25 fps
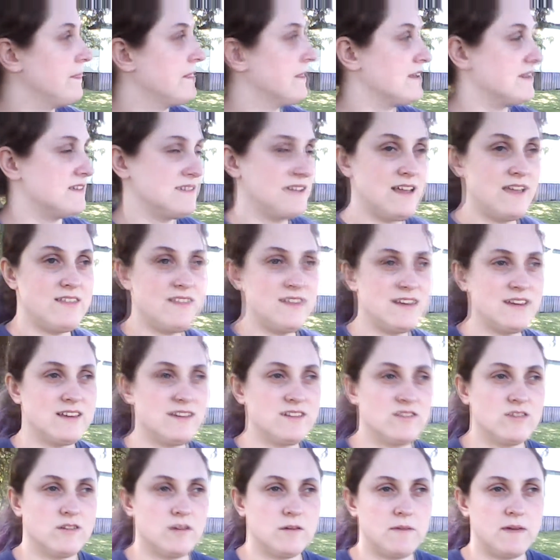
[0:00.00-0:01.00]
because I think
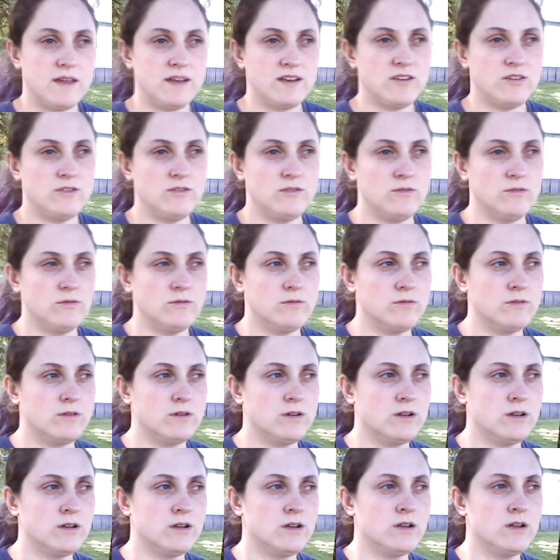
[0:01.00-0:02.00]
he's only made 2.
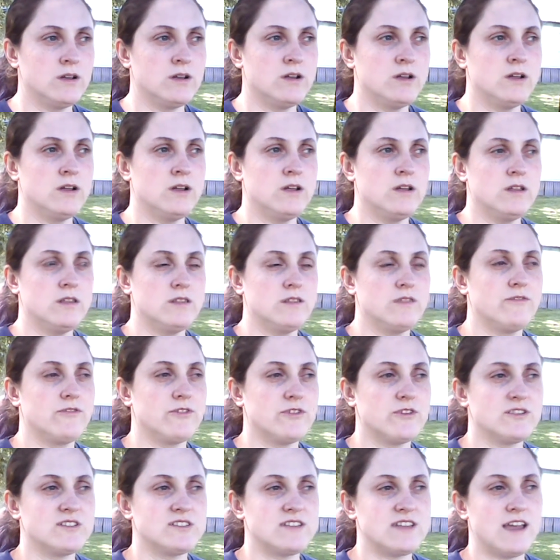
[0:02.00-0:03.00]
The
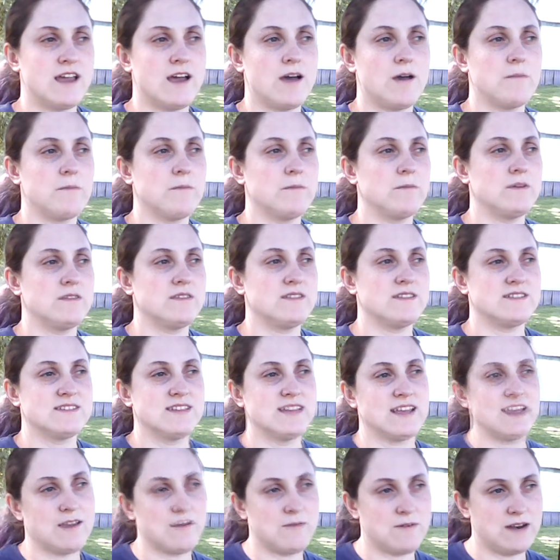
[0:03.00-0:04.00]
first they helped him with, the
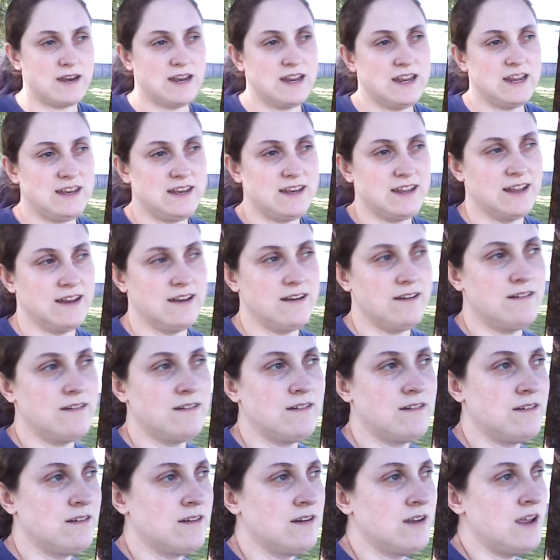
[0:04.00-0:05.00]
second one he did,
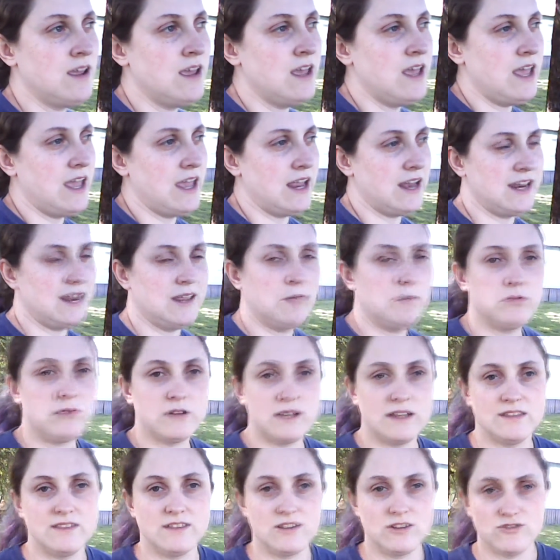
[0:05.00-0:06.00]
and he
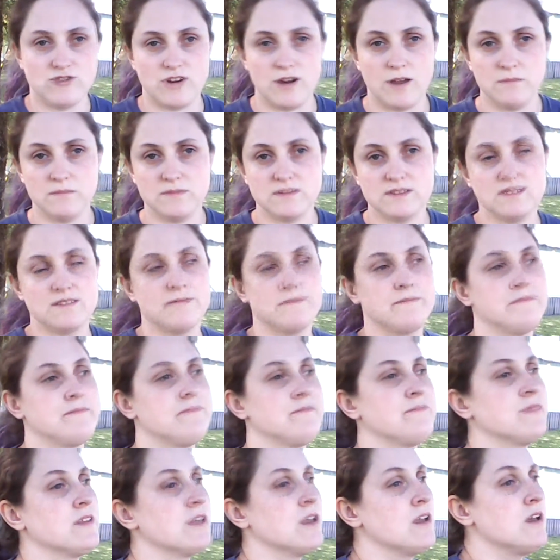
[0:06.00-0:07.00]
played the drums.
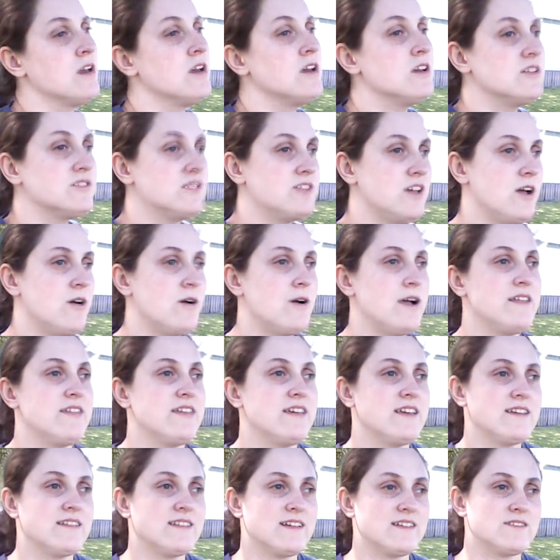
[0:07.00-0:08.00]
So I
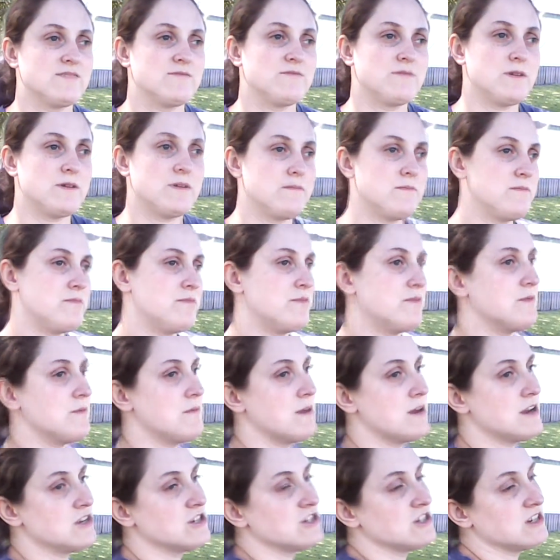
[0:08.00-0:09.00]
think that's pretty
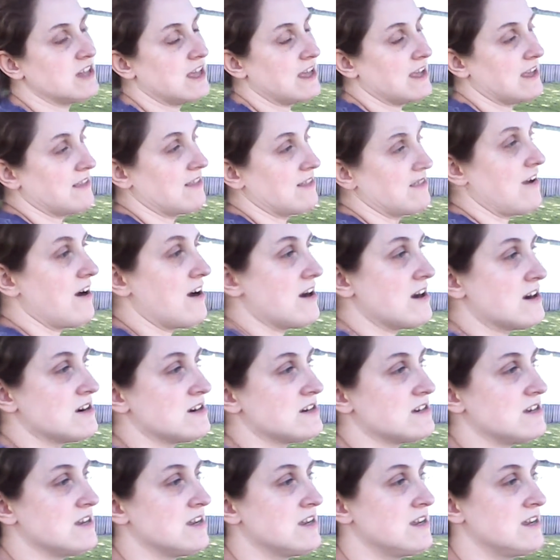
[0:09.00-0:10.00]
much like the art,
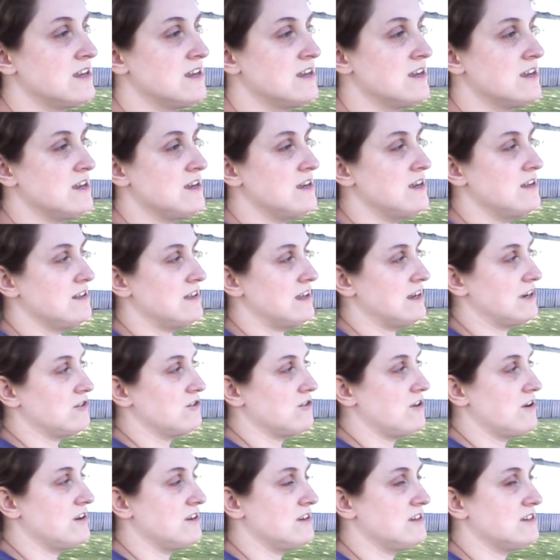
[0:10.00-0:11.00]
like
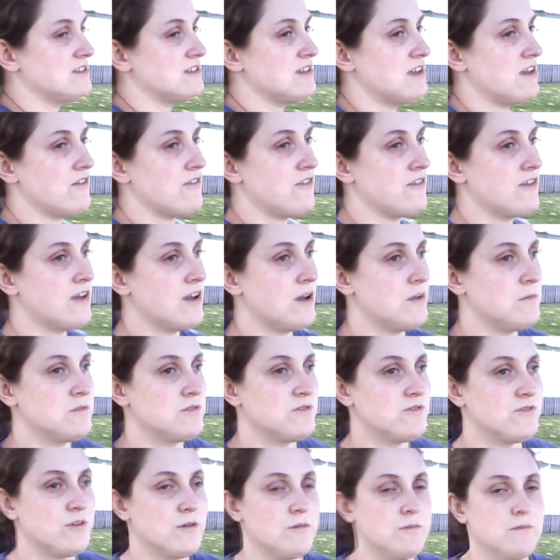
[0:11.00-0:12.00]
drawing and stuff, comes
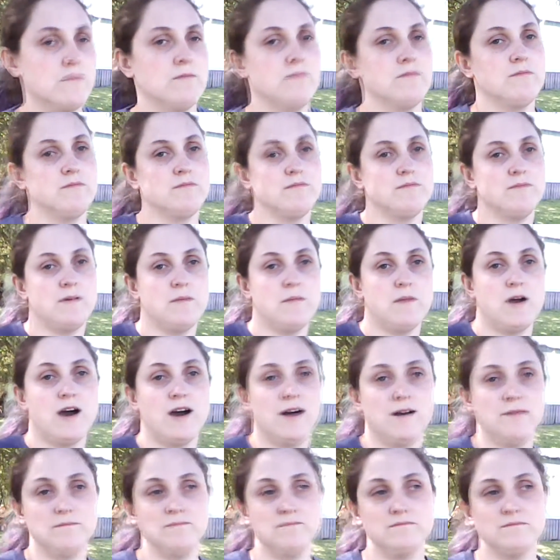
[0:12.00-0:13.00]
from my
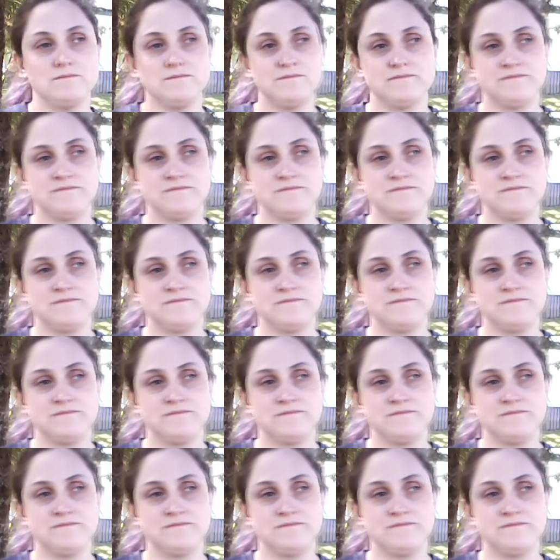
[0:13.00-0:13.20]
mom,